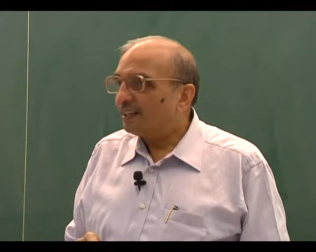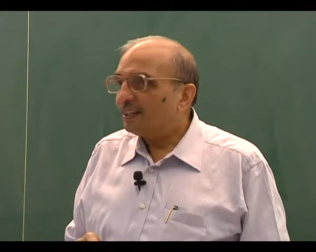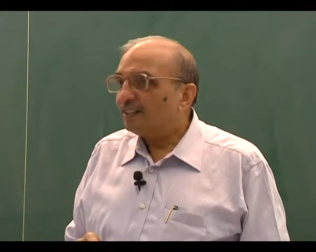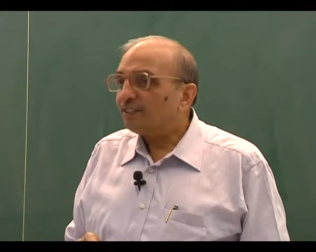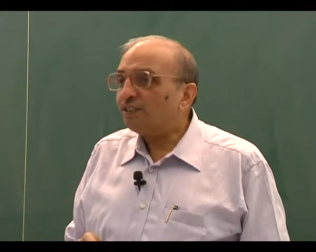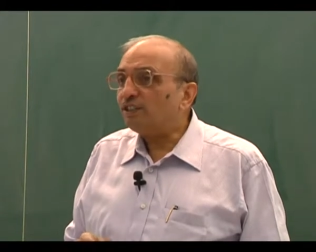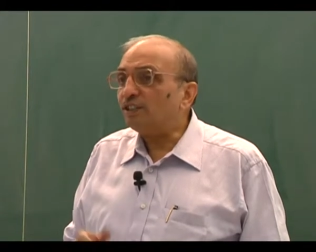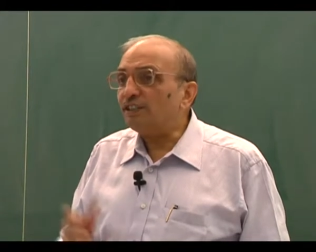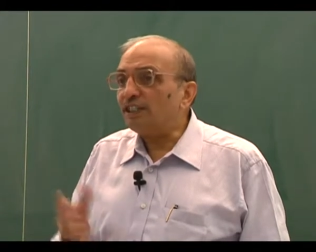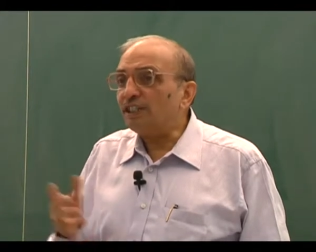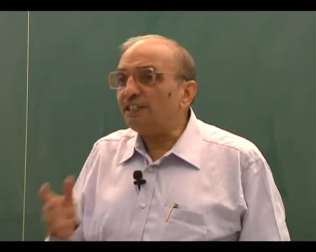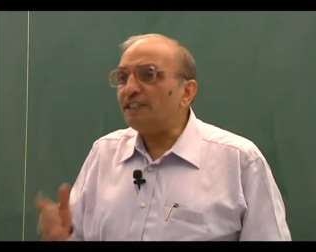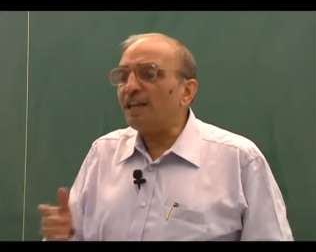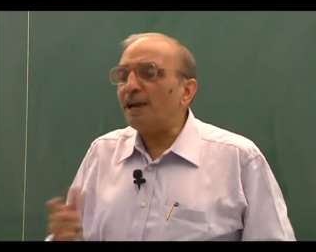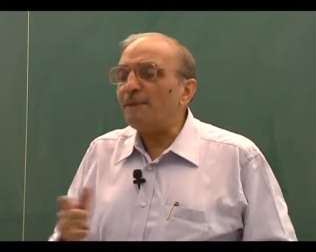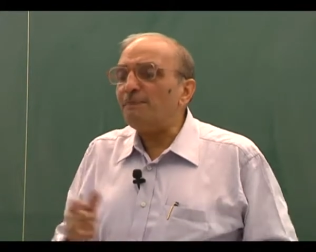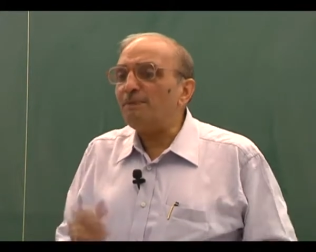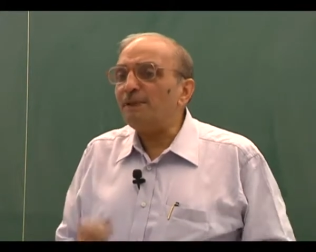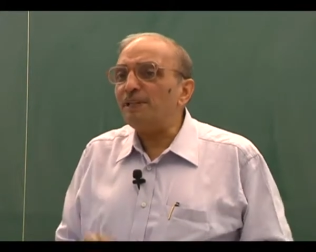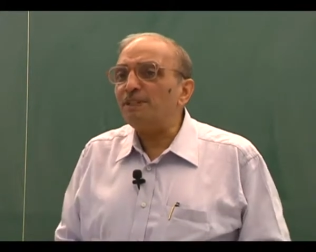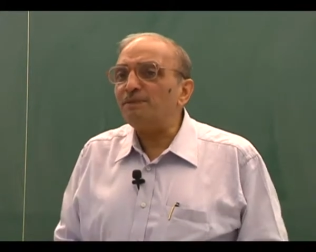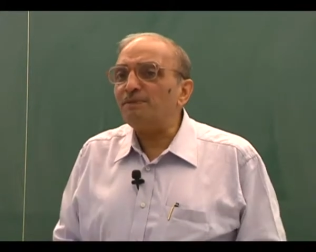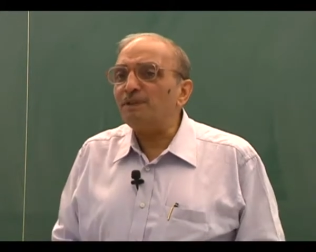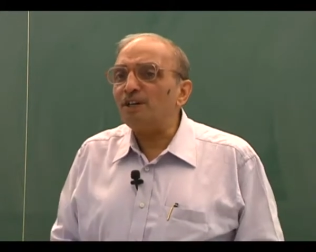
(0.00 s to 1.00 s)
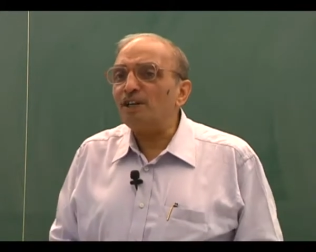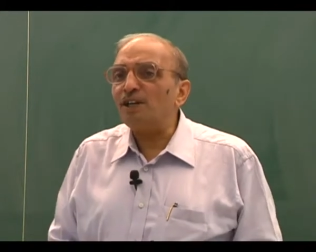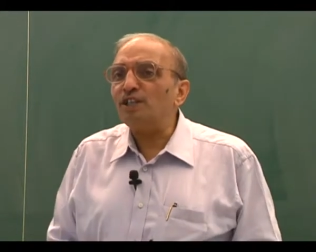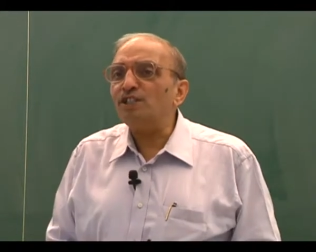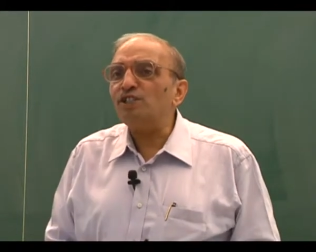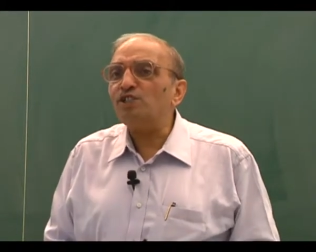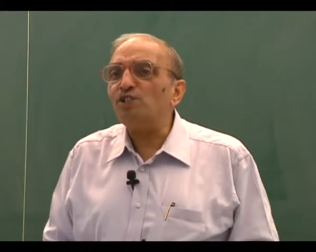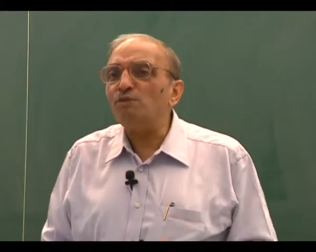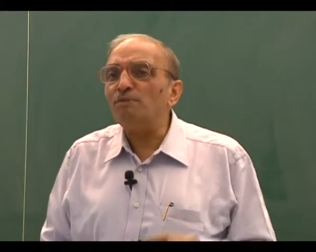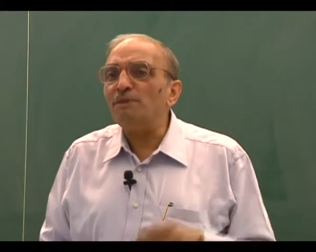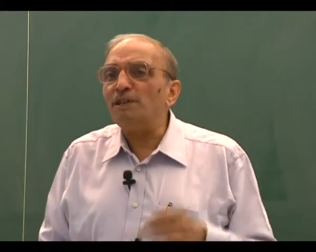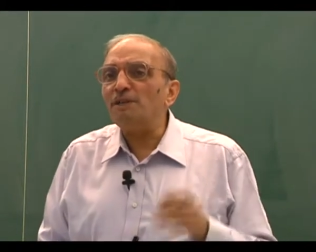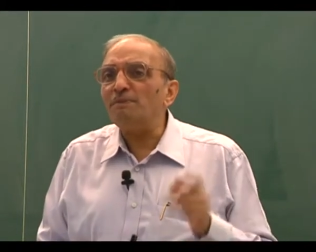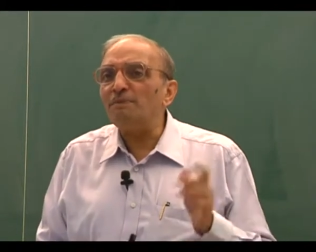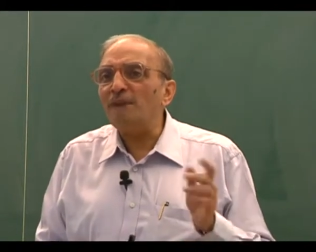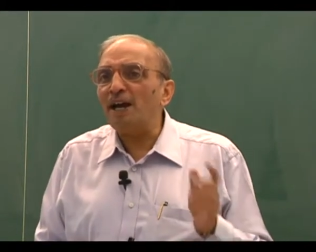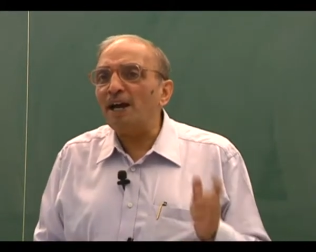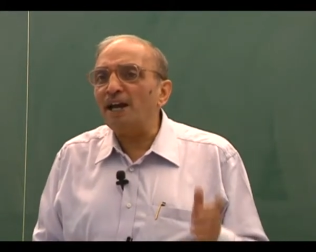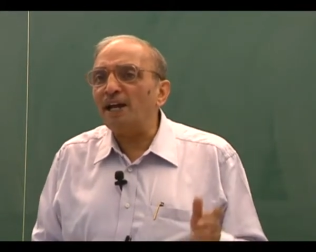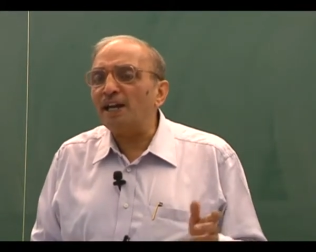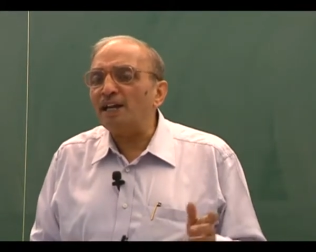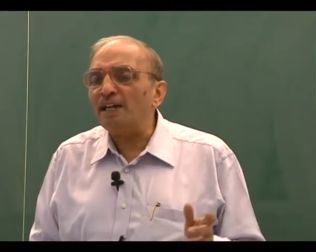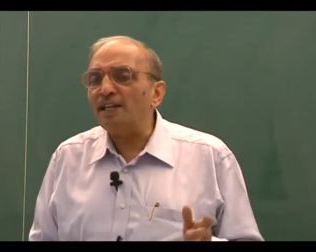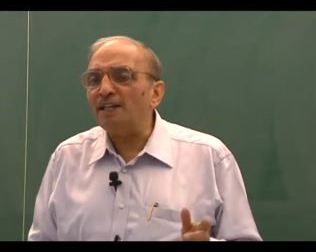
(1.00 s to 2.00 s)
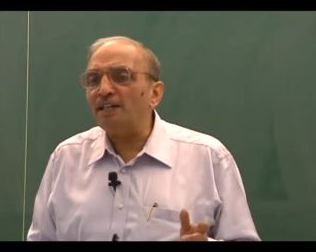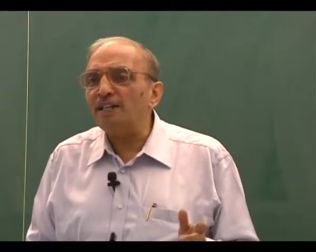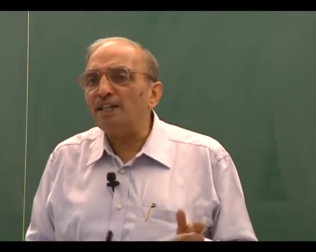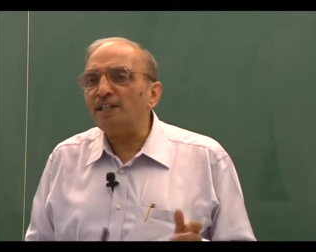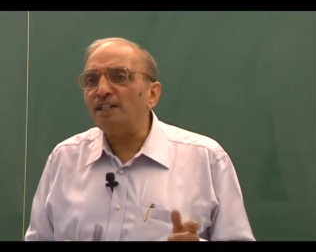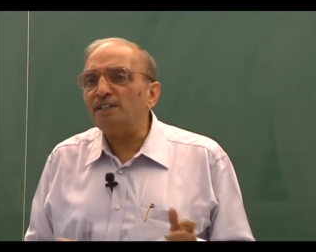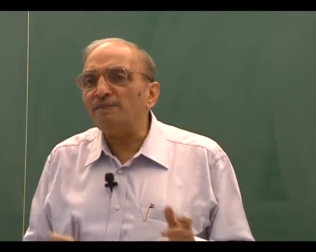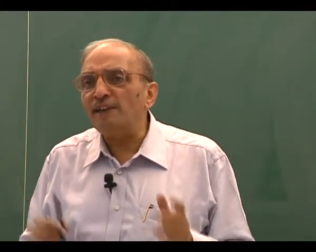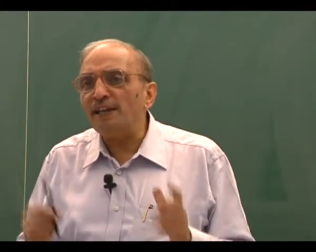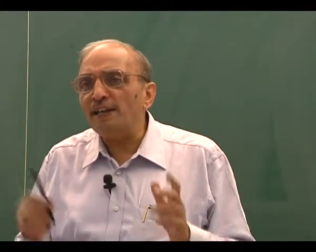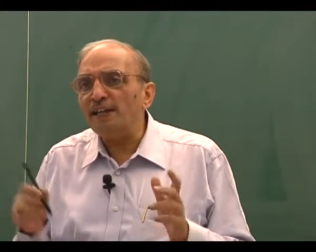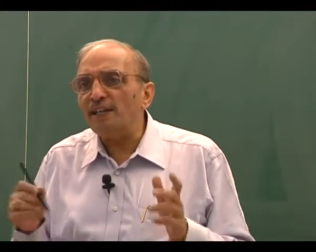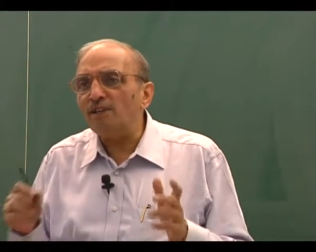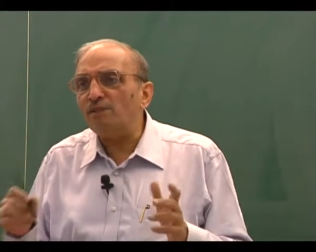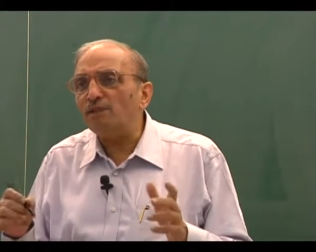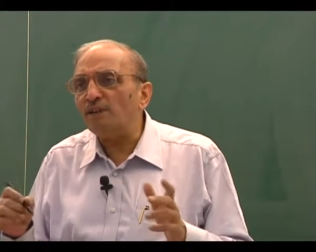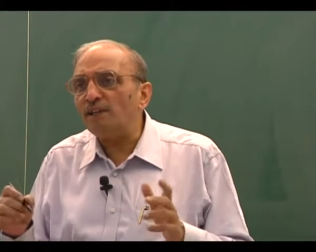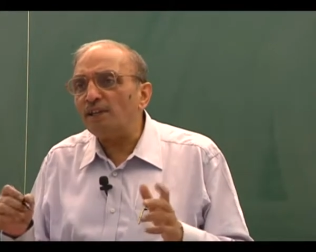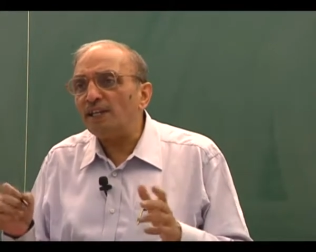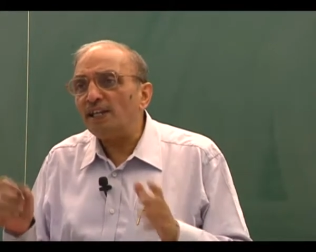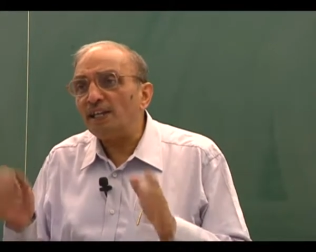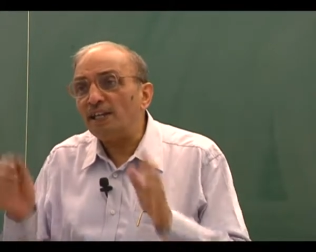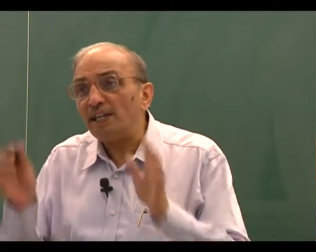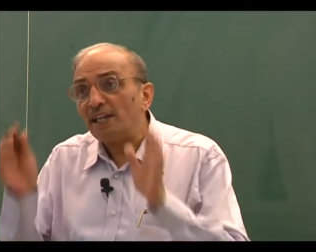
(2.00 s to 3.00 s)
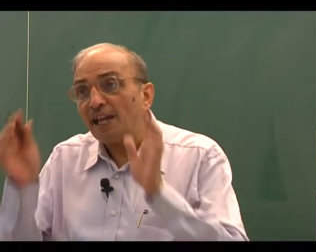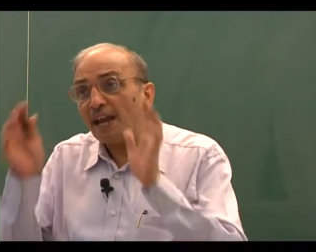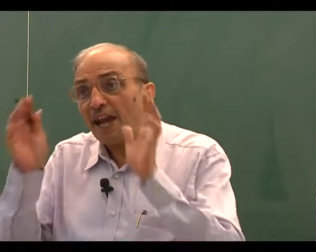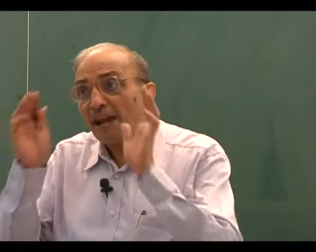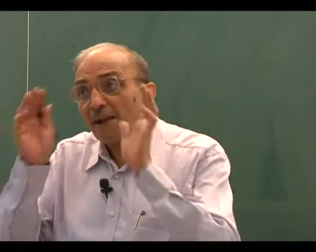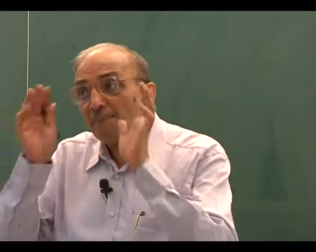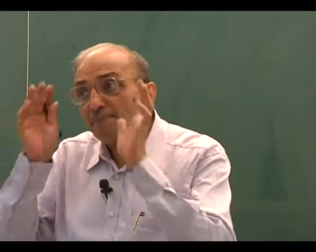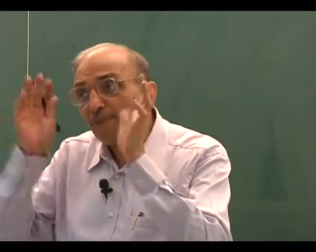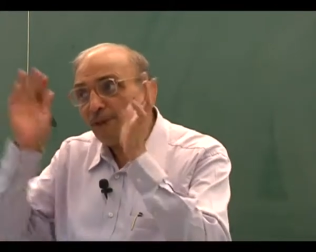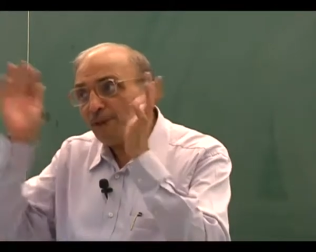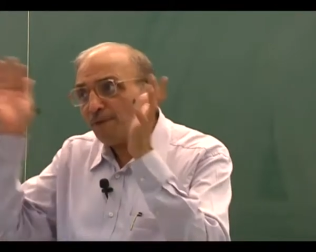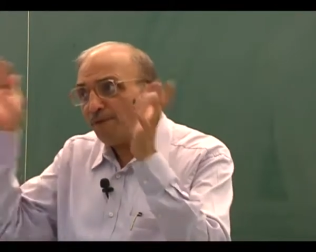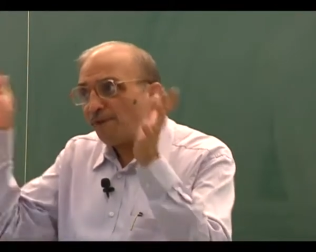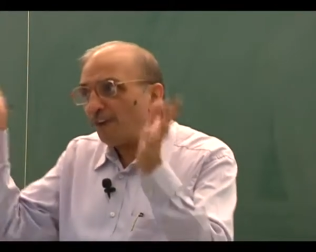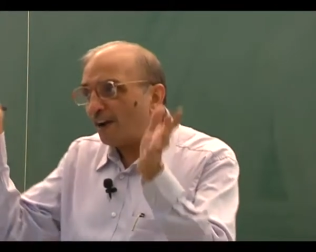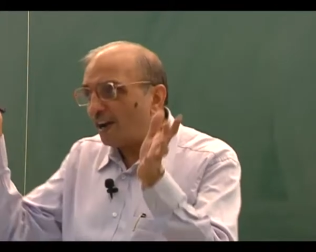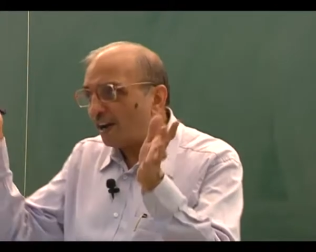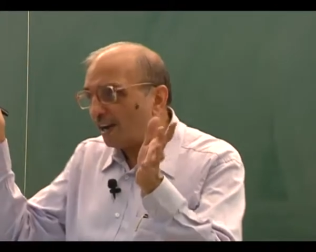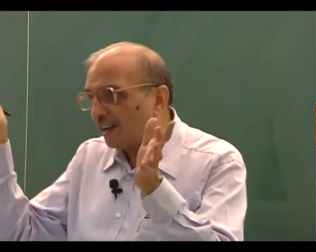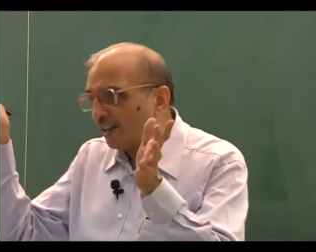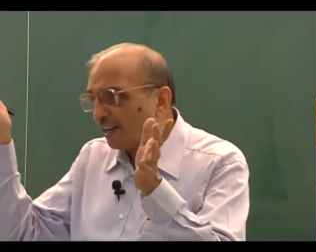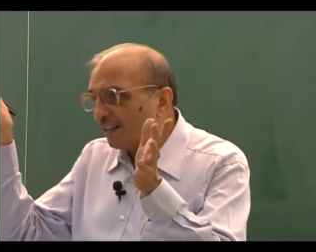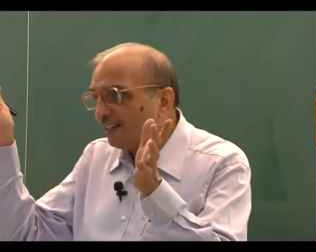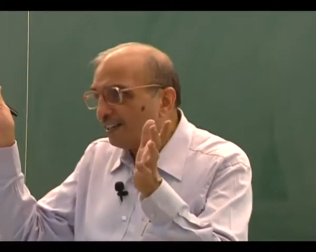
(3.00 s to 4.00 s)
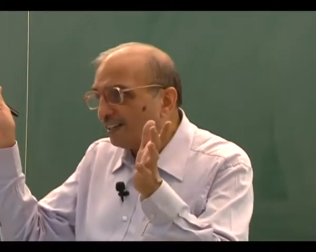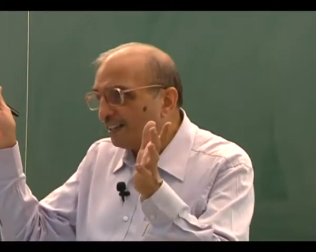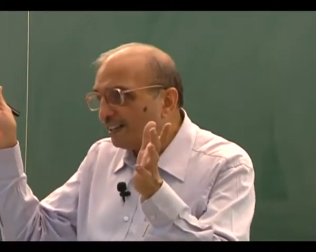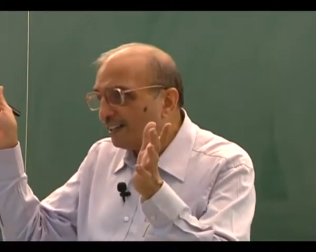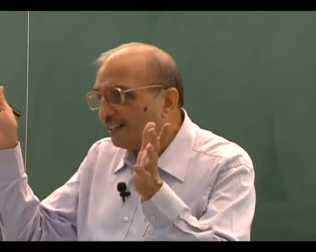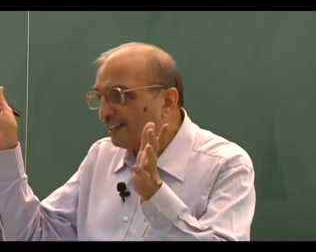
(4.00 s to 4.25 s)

So this happens because human mind is very good in amplifying